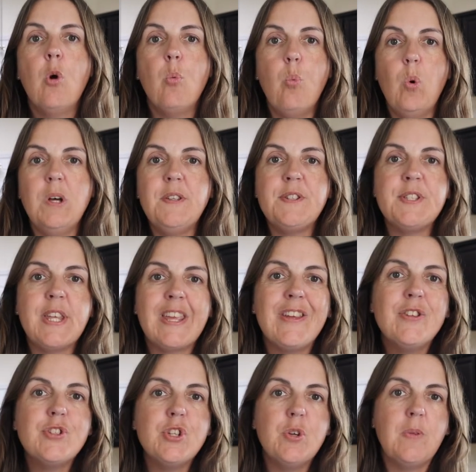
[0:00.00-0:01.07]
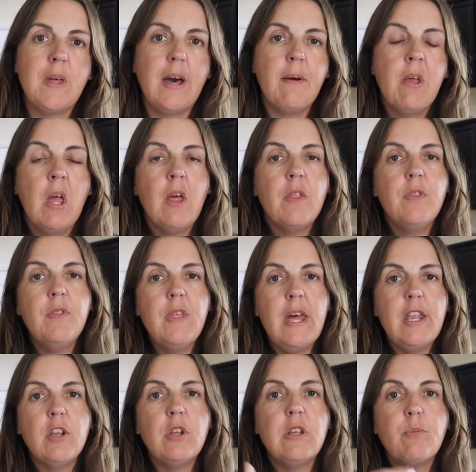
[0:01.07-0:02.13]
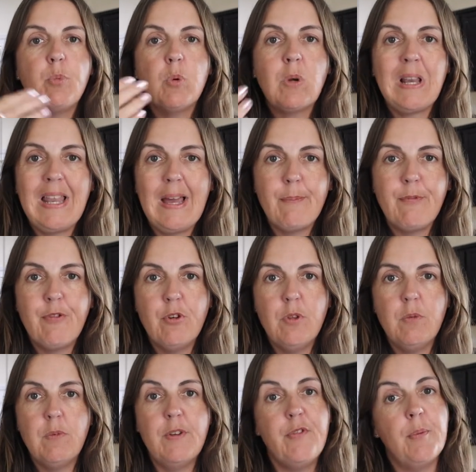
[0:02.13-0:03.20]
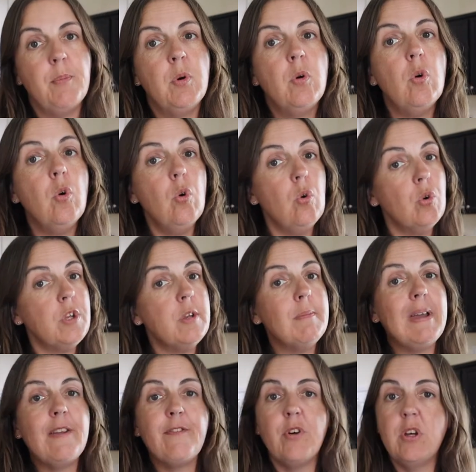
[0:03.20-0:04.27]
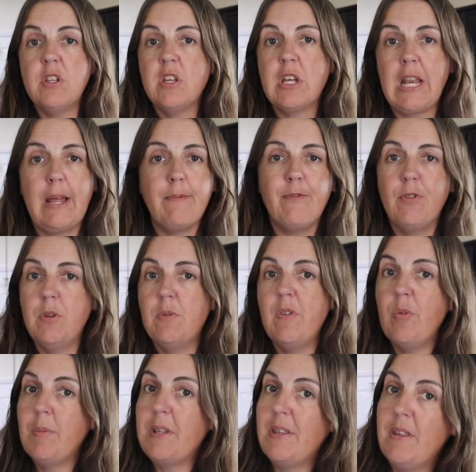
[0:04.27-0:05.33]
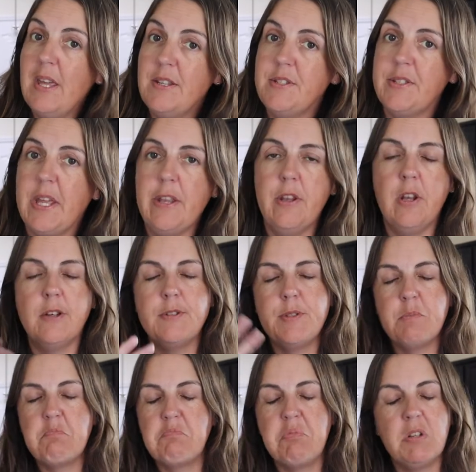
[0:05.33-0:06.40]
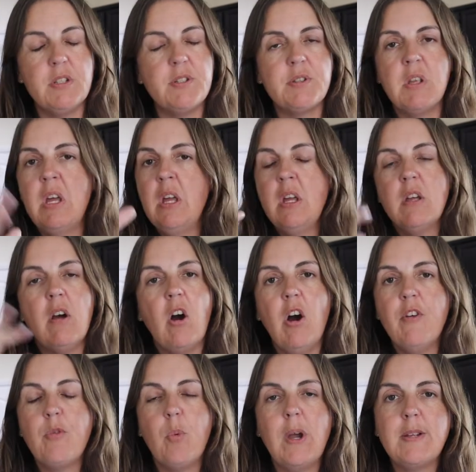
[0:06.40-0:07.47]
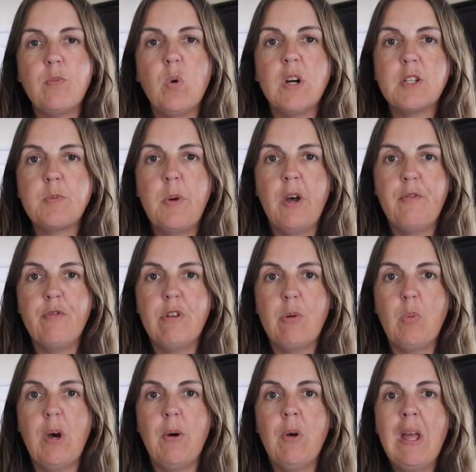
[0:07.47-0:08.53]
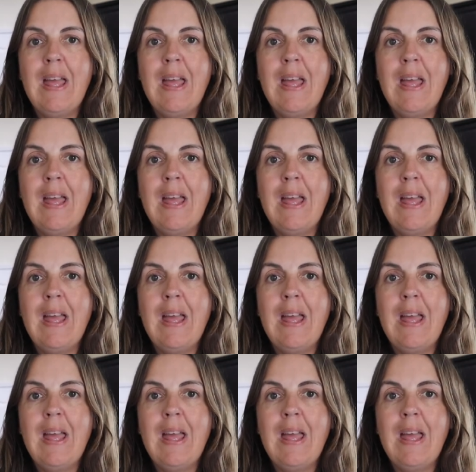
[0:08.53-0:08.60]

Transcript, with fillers: Once they can do that, then we'll clap through the rhythm. Or you may find that you clap through the rhythm and then say the notes, but either way works perfectly well.